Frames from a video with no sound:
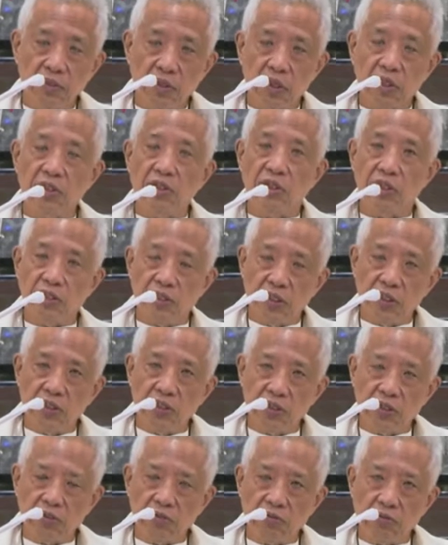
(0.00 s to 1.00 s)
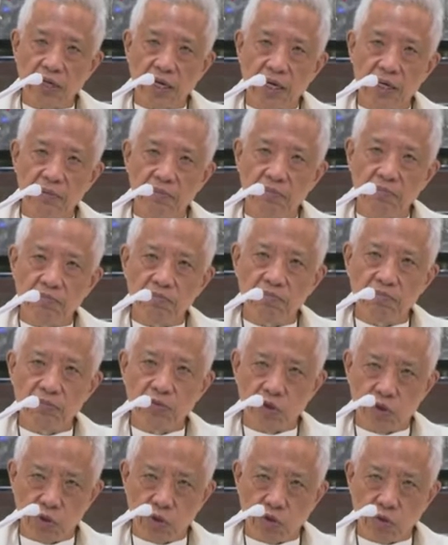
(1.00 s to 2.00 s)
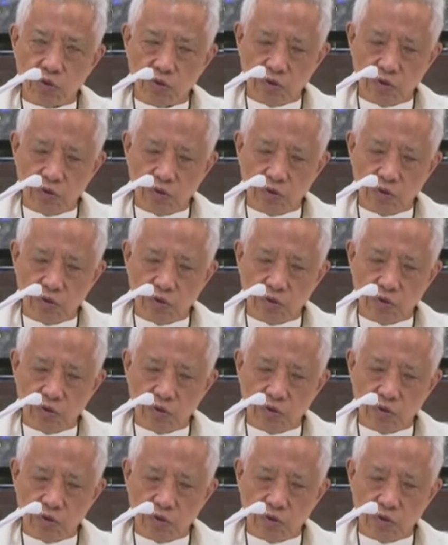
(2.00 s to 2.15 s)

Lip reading: in the years to come due